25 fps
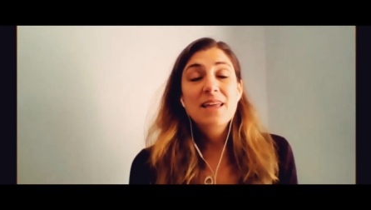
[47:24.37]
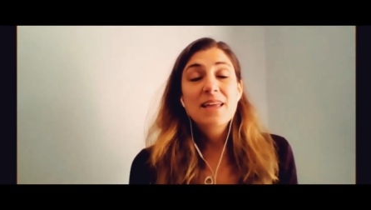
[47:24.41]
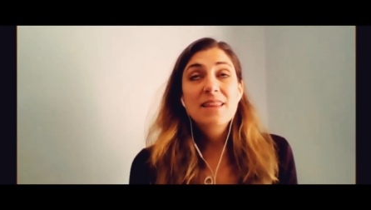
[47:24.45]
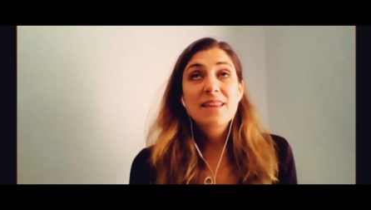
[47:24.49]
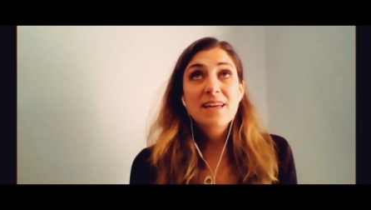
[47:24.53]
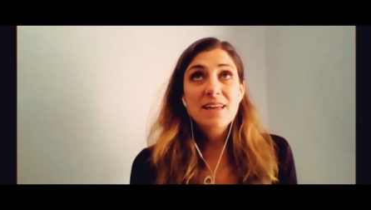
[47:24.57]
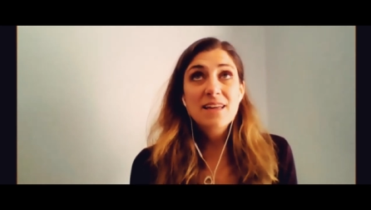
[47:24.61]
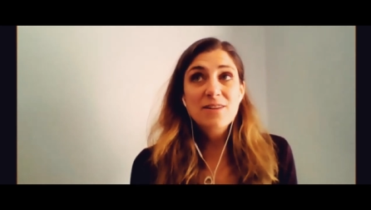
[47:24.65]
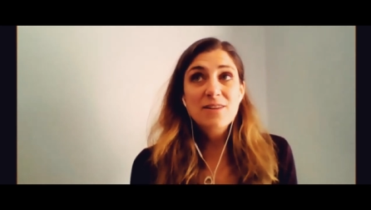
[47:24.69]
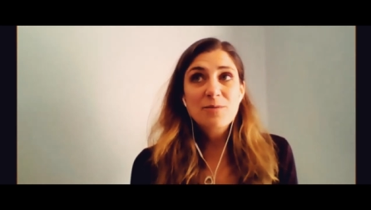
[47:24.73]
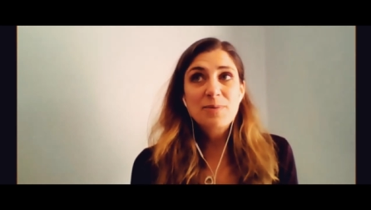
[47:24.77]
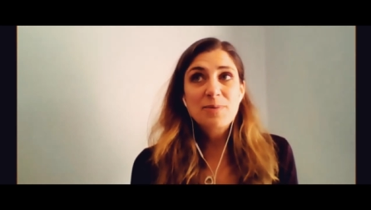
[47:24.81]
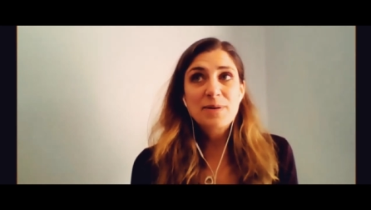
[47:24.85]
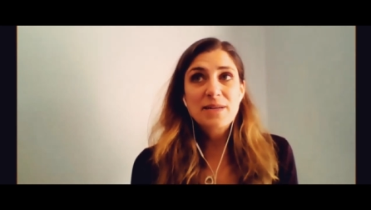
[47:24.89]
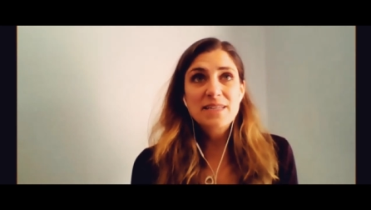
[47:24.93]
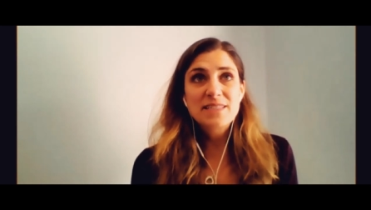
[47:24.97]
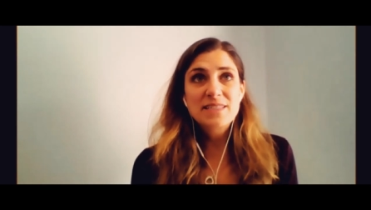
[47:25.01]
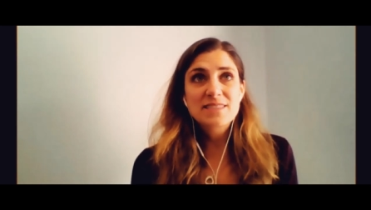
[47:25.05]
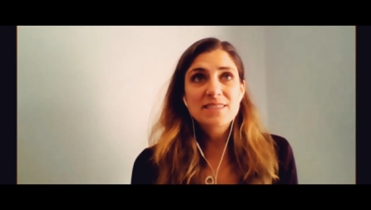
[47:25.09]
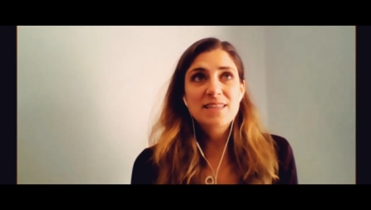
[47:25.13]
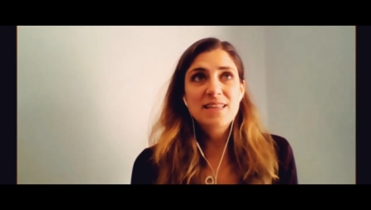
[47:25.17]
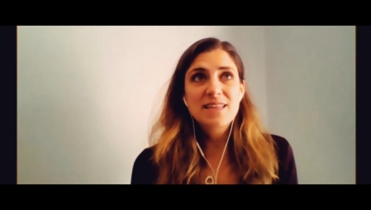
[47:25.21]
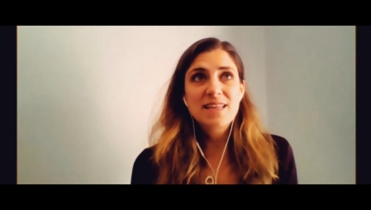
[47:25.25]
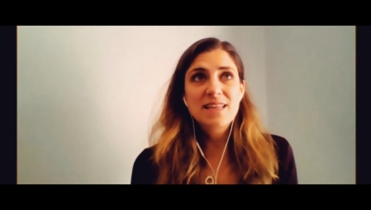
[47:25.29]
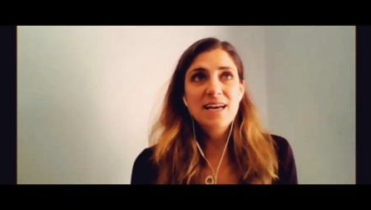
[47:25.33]
The other
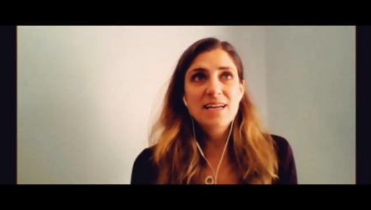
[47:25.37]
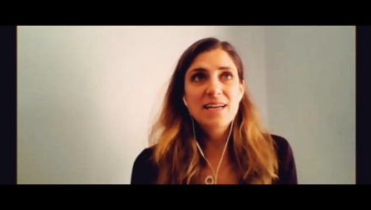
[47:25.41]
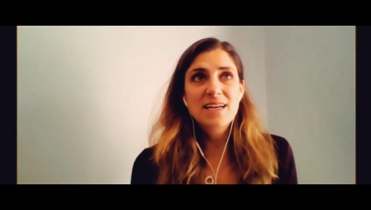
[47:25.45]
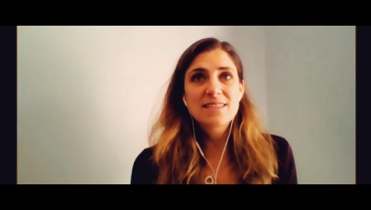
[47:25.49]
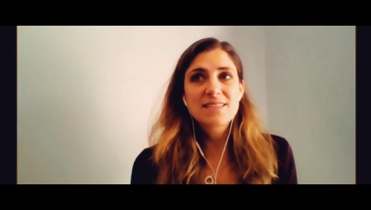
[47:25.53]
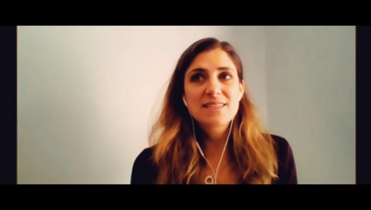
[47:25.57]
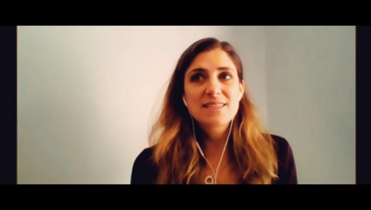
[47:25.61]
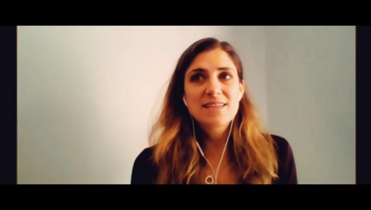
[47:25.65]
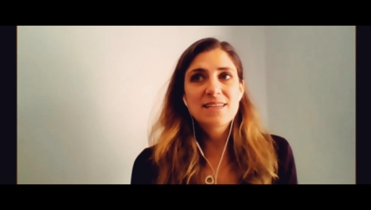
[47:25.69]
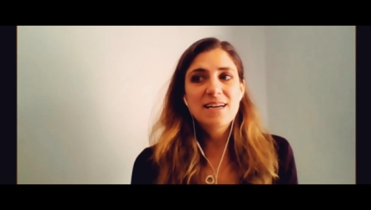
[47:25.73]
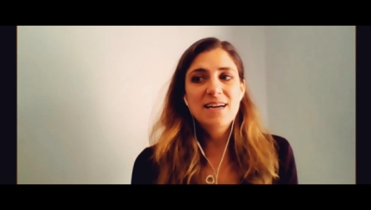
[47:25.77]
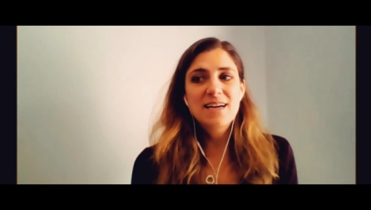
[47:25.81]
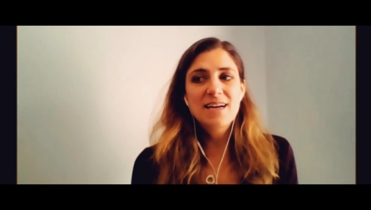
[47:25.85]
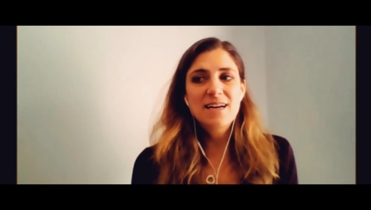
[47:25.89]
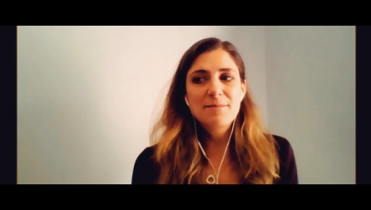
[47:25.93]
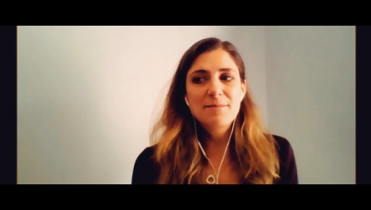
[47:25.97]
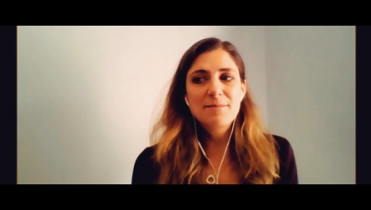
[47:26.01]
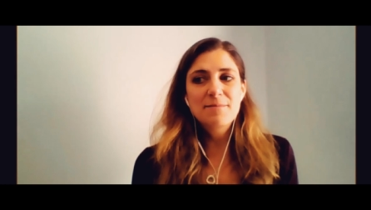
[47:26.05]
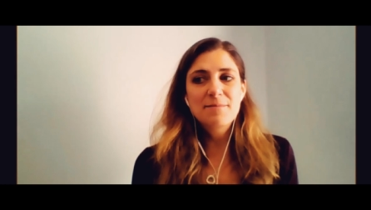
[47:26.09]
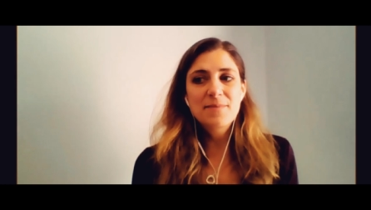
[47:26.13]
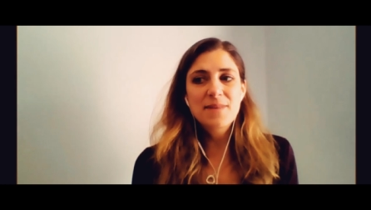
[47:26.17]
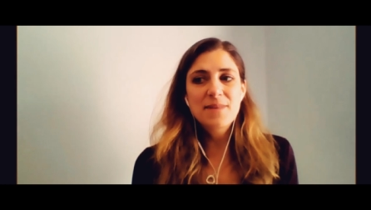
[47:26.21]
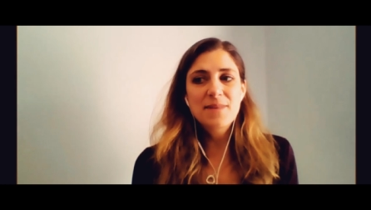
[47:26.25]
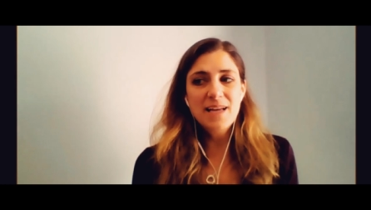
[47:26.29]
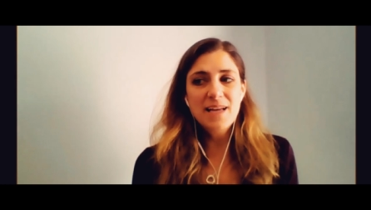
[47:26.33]
piece that
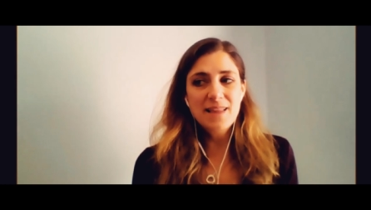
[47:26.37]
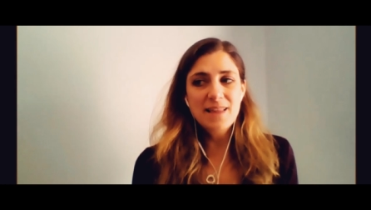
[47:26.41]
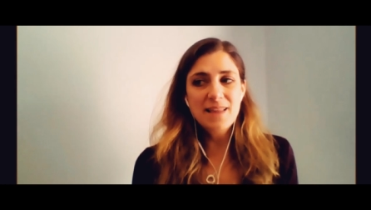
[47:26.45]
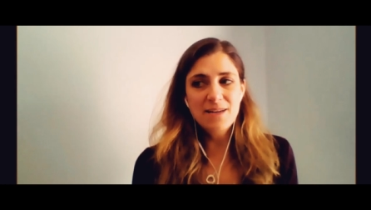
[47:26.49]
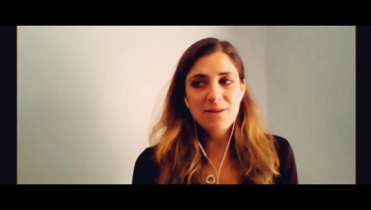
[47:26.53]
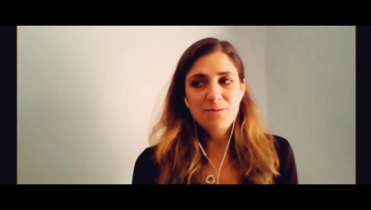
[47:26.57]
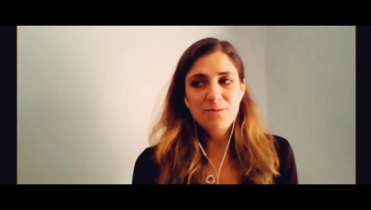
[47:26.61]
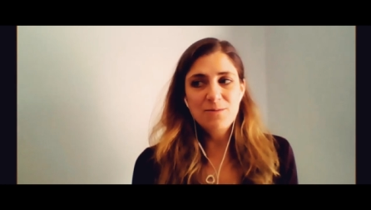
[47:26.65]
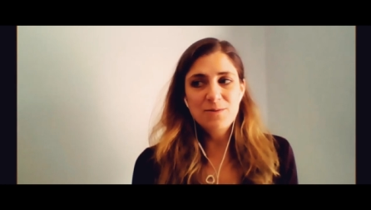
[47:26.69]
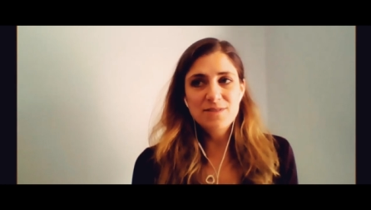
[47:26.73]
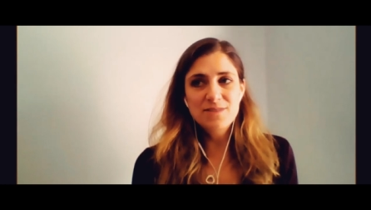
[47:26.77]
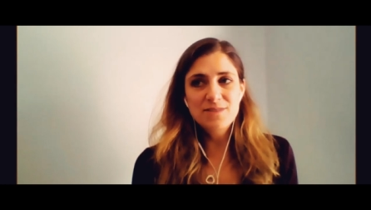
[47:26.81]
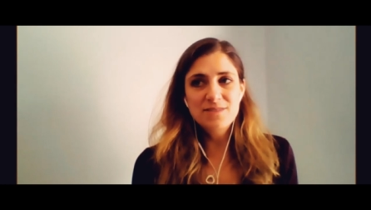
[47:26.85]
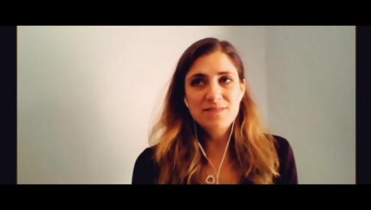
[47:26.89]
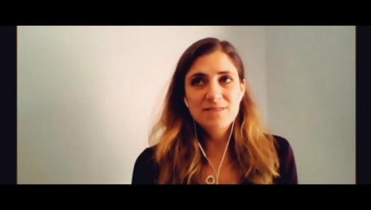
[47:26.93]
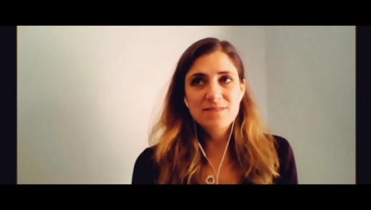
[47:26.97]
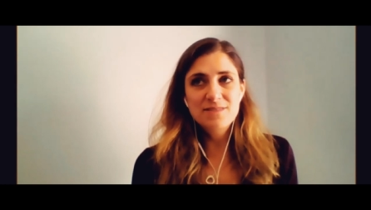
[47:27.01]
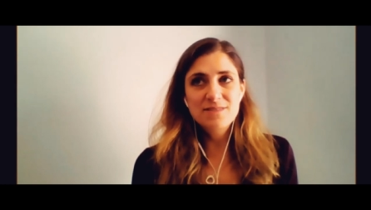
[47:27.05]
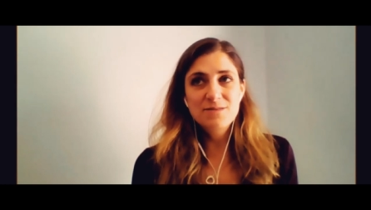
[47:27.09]
I think was